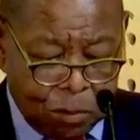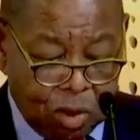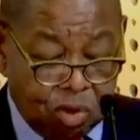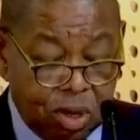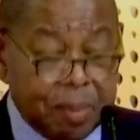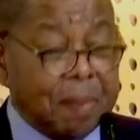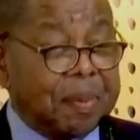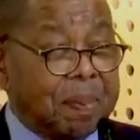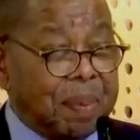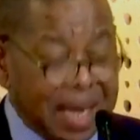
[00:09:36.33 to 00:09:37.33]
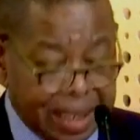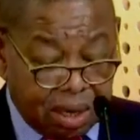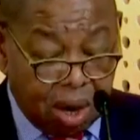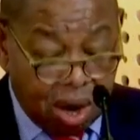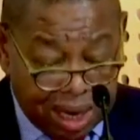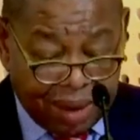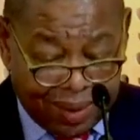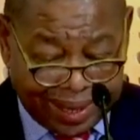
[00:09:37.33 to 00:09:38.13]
we'll be preparing all our